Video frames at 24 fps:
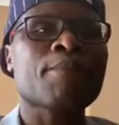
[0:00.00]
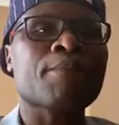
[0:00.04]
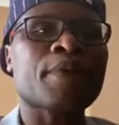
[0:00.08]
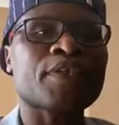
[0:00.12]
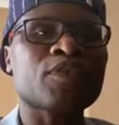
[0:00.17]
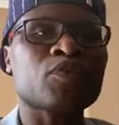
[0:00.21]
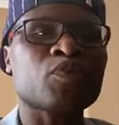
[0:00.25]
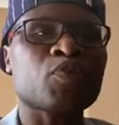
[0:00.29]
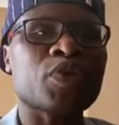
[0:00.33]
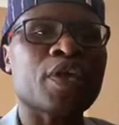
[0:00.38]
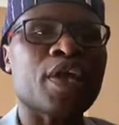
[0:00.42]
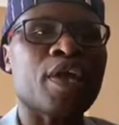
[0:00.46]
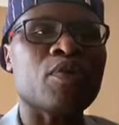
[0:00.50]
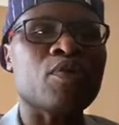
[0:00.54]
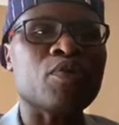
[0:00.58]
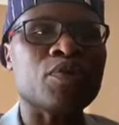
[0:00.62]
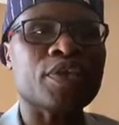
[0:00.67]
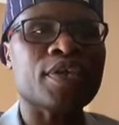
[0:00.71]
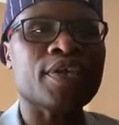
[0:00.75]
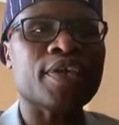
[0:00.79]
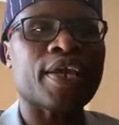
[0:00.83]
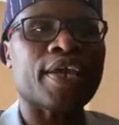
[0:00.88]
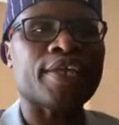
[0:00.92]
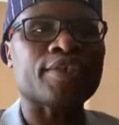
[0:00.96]
But we are
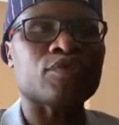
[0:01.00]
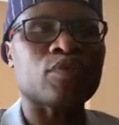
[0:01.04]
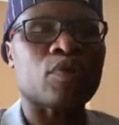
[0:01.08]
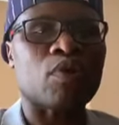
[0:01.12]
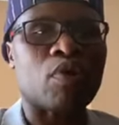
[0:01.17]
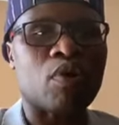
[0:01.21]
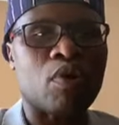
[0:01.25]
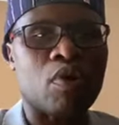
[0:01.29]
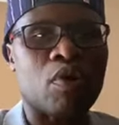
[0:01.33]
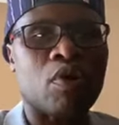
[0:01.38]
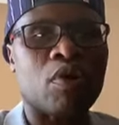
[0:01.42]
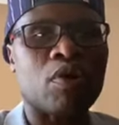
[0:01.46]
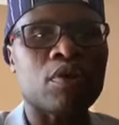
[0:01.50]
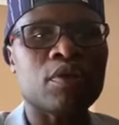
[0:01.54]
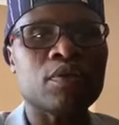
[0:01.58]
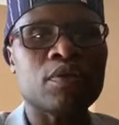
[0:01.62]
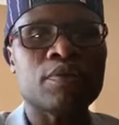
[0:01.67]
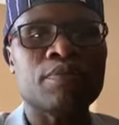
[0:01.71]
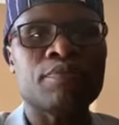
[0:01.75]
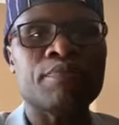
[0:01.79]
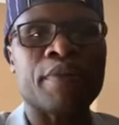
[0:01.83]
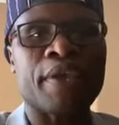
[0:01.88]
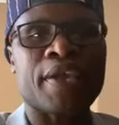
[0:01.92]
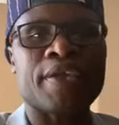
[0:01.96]
looking at all
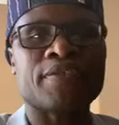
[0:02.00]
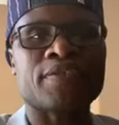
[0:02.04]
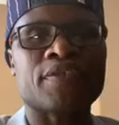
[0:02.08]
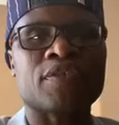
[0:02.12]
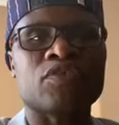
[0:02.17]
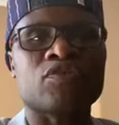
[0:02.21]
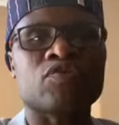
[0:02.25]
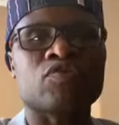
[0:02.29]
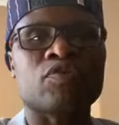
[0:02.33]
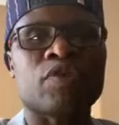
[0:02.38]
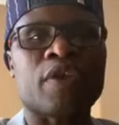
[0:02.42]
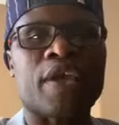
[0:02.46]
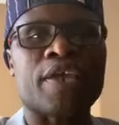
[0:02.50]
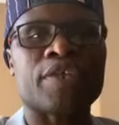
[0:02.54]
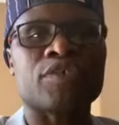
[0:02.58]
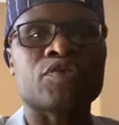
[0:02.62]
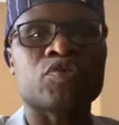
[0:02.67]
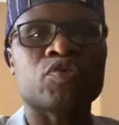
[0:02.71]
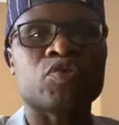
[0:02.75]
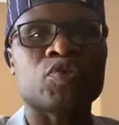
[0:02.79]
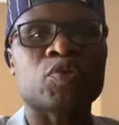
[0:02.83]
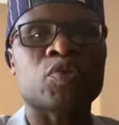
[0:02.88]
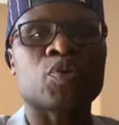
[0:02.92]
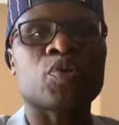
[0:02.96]
bases to
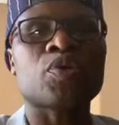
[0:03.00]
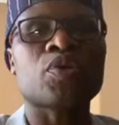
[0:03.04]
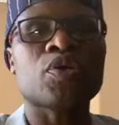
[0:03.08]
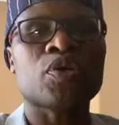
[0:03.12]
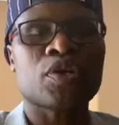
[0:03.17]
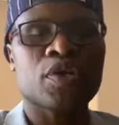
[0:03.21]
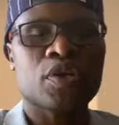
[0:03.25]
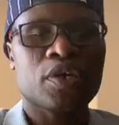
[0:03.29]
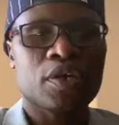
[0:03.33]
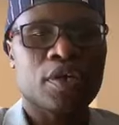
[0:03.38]
ensure